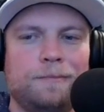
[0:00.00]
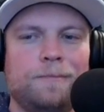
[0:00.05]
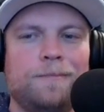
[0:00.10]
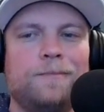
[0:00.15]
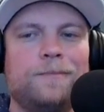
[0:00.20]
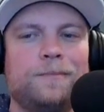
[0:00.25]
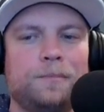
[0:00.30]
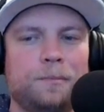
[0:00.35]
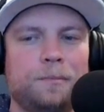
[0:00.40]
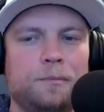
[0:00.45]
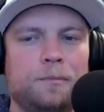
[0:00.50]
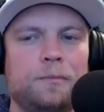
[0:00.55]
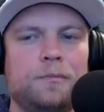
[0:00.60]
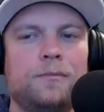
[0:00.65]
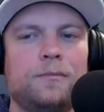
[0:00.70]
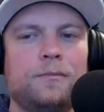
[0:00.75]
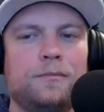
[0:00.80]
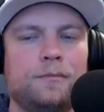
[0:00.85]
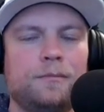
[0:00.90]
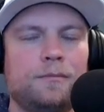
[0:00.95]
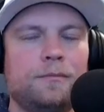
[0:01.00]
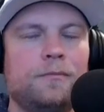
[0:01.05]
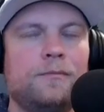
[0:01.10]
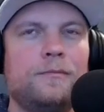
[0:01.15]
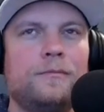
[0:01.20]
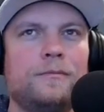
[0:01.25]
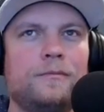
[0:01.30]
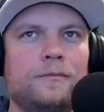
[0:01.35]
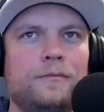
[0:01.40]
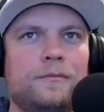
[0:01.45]

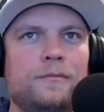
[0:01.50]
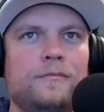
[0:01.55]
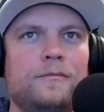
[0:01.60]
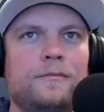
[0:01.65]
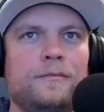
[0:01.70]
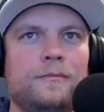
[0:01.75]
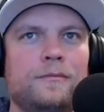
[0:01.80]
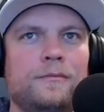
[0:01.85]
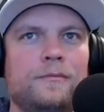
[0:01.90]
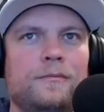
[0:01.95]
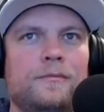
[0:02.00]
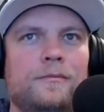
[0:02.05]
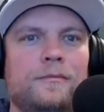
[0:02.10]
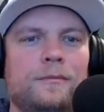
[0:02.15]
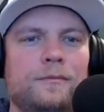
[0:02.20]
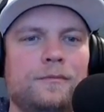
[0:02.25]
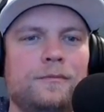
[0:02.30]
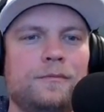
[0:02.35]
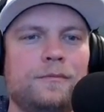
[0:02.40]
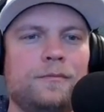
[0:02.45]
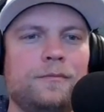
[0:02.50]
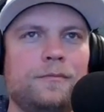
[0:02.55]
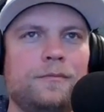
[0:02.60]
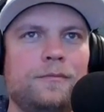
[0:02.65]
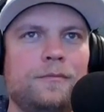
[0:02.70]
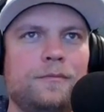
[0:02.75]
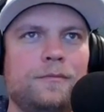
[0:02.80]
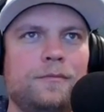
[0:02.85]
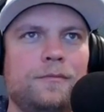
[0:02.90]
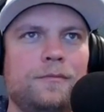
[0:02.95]

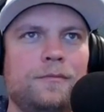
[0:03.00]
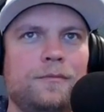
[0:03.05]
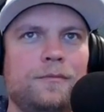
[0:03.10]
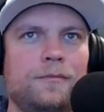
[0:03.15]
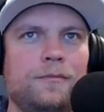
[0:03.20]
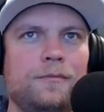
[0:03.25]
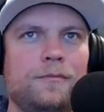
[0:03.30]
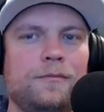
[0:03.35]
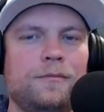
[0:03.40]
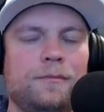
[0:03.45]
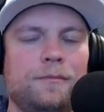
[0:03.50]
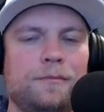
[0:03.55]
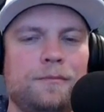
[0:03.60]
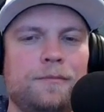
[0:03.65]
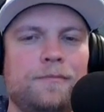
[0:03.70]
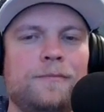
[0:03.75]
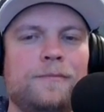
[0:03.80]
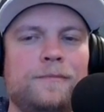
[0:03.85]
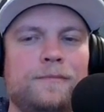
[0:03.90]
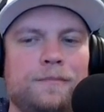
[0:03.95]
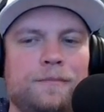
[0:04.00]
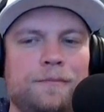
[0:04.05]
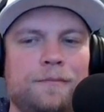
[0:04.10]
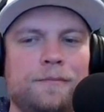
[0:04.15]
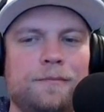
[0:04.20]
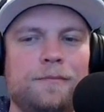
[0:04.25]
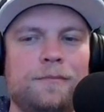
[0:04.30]
(not speaking)